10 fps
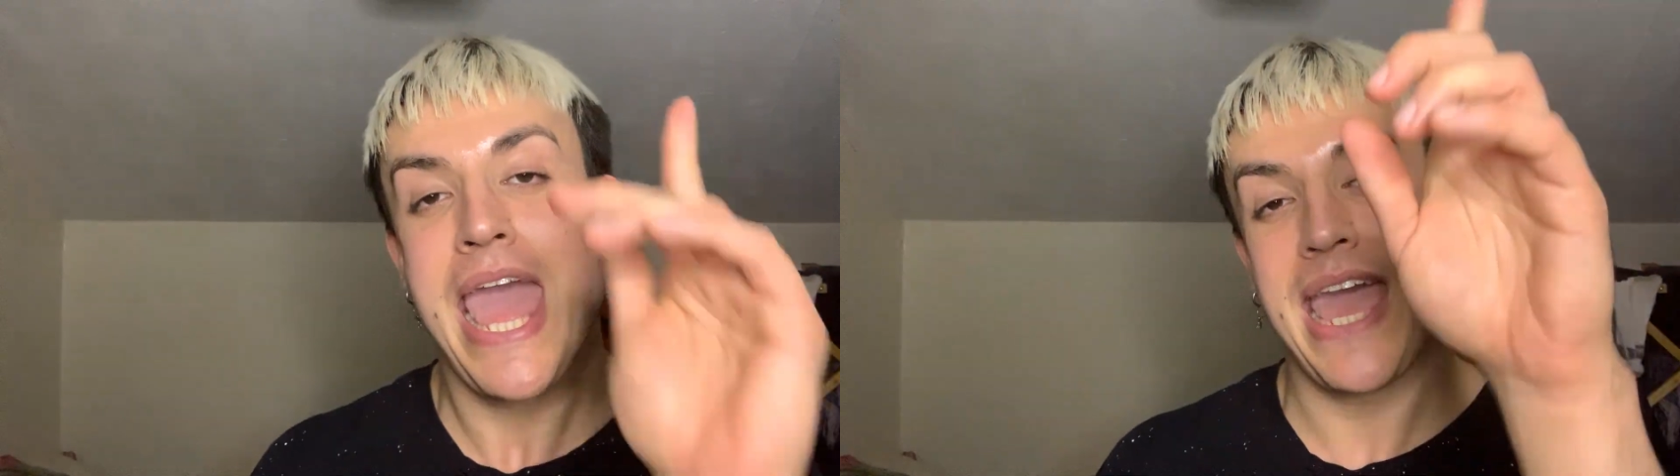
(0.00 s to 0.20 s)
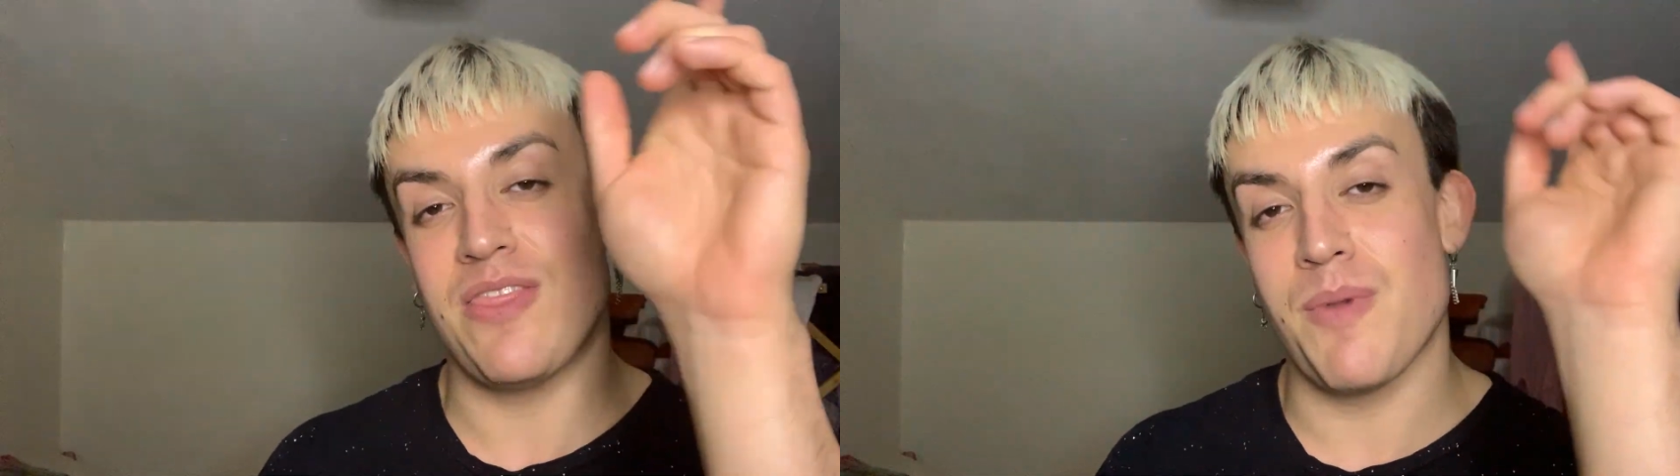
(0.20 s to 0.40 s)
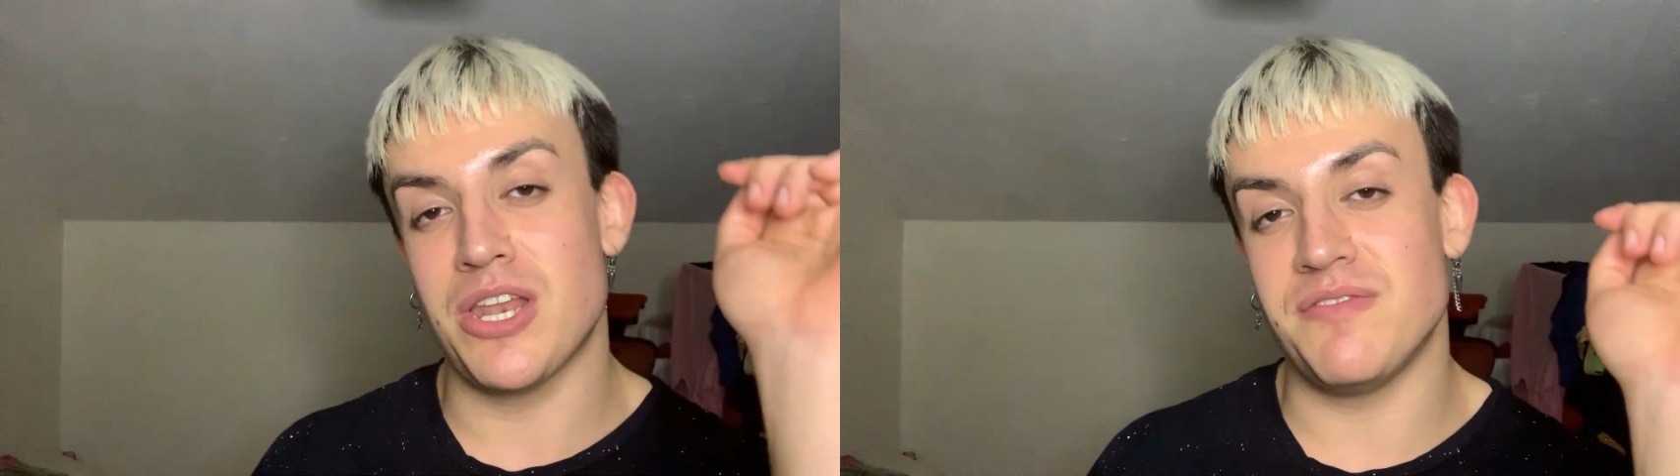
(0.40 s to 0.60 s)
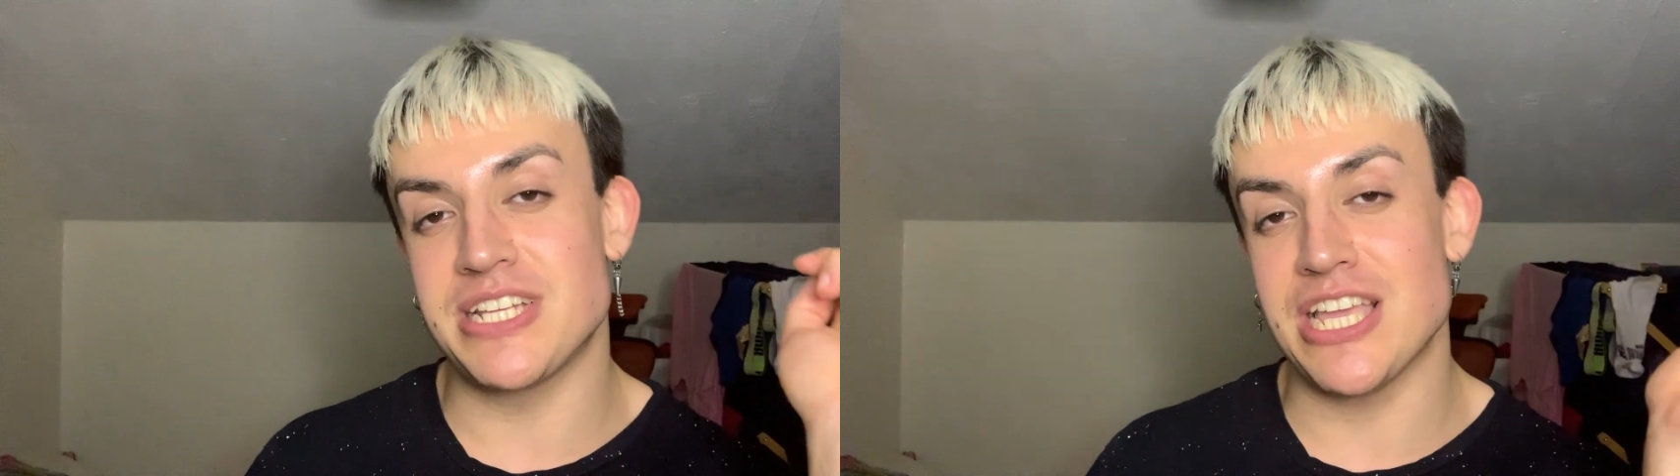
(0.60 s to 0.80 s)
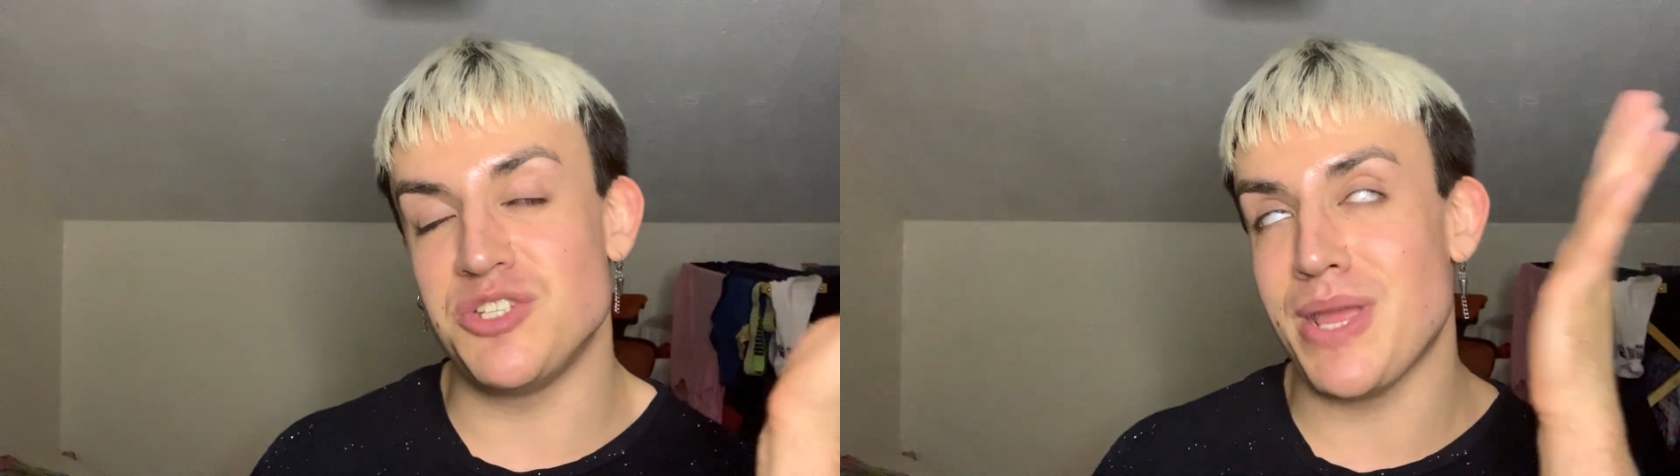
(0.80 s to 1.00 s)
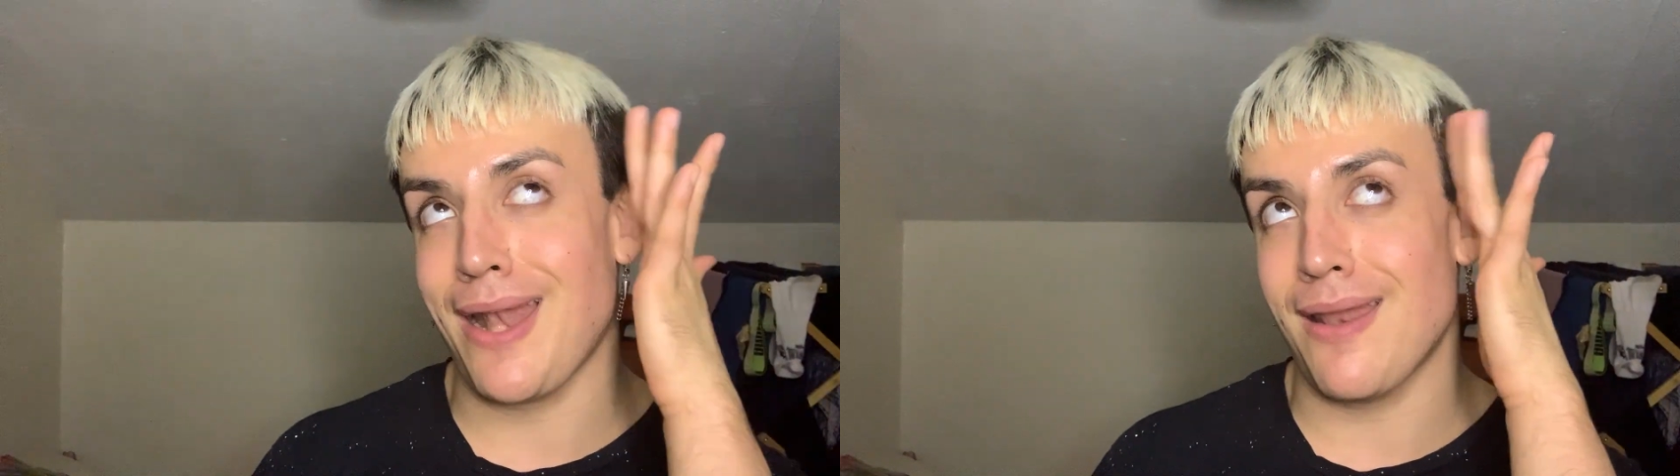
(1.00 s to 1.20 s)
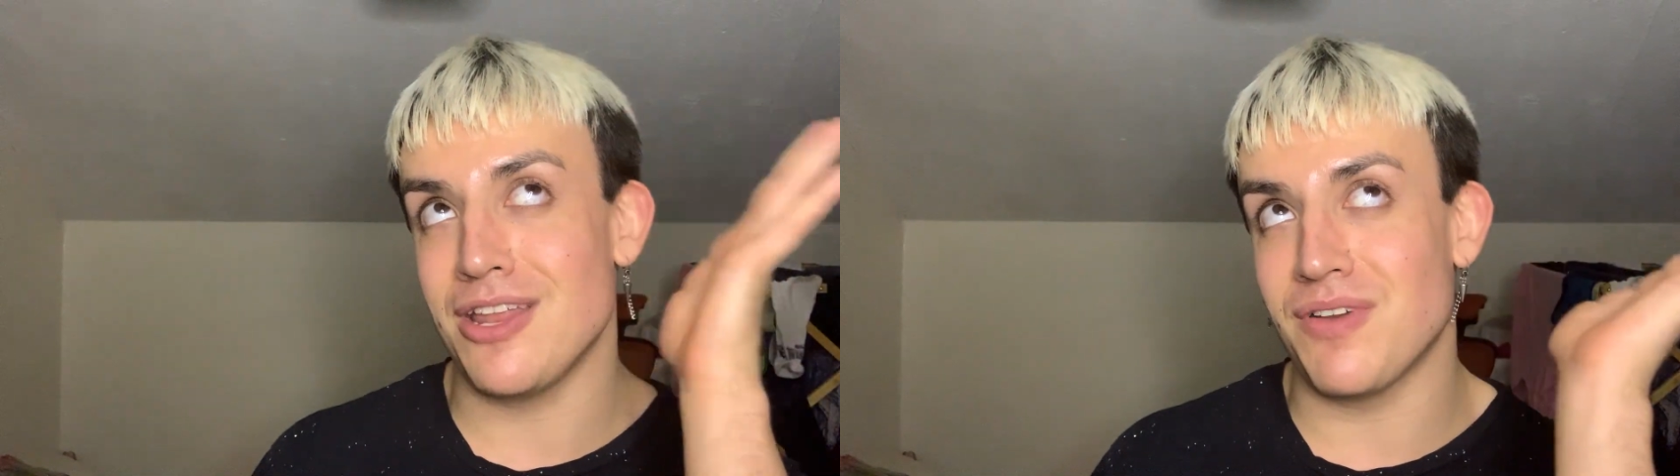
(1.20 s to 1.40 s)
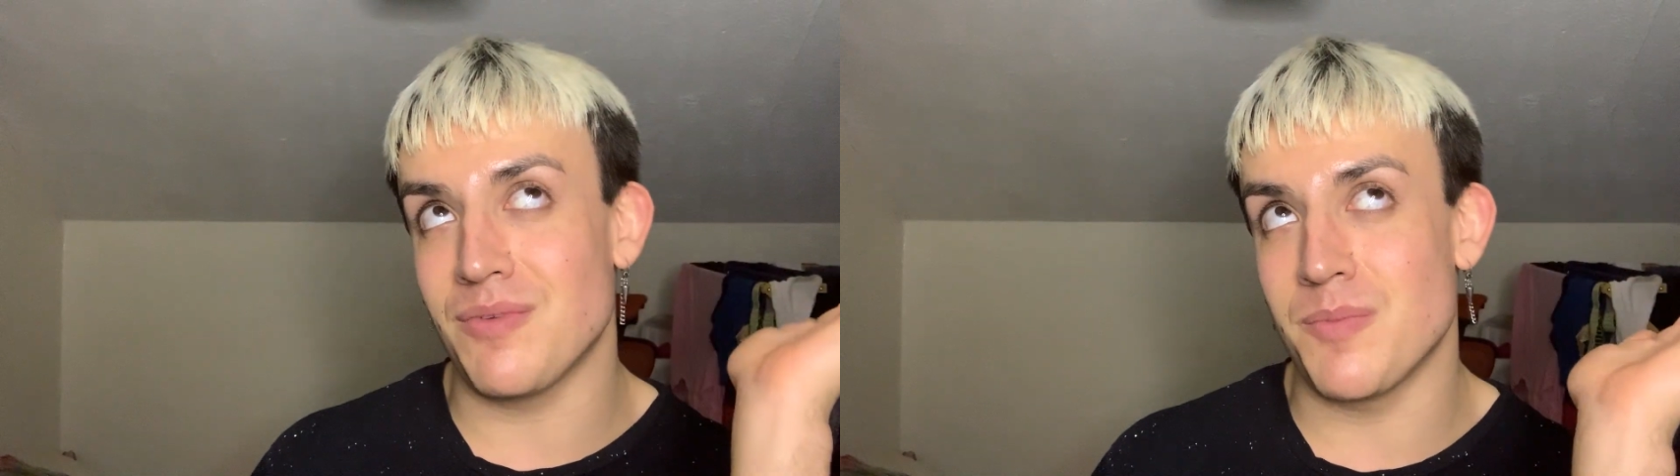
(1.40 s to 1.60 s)
Hit the bell notification to be
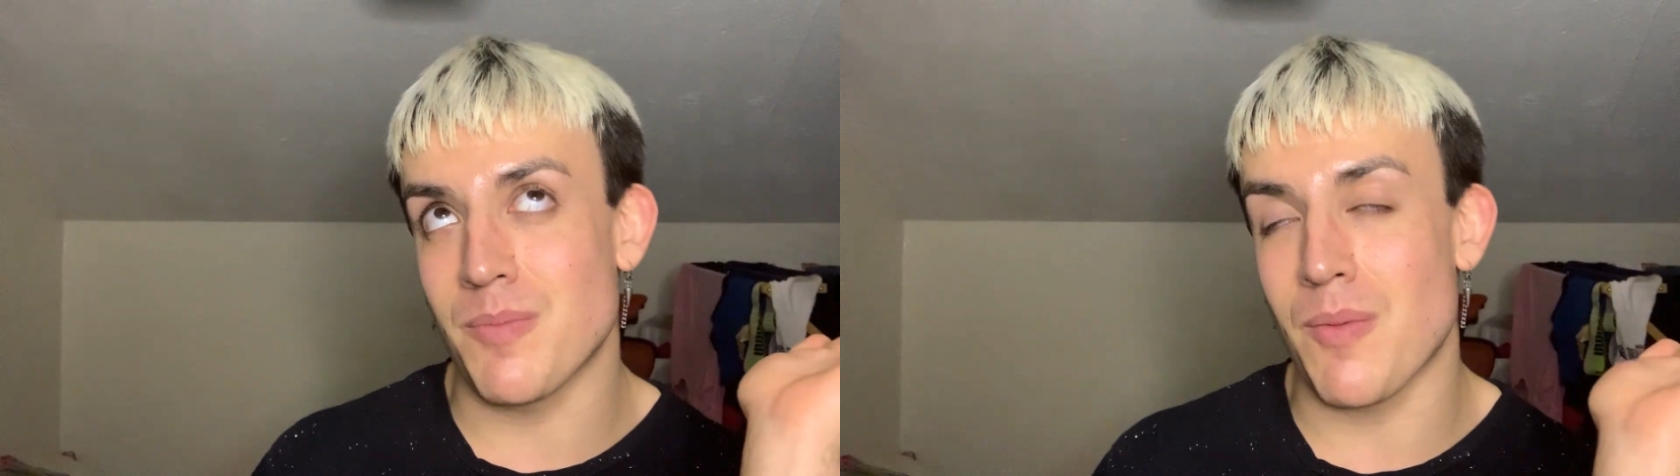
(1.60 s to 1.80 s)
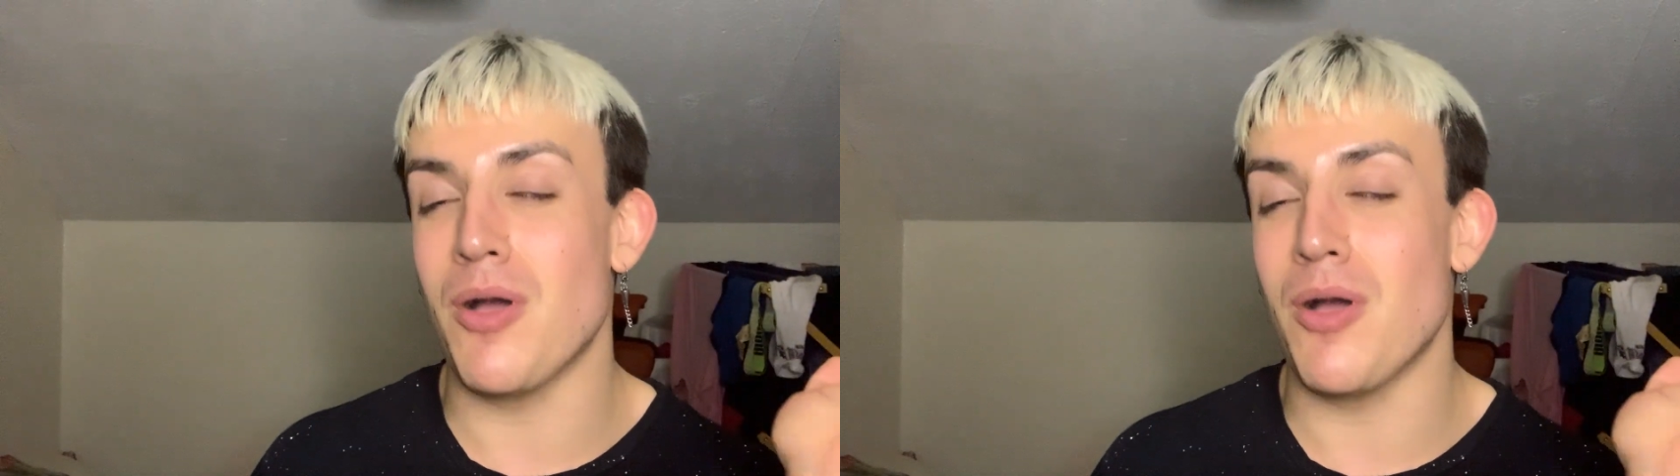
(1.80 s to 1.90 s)
notified when I pop up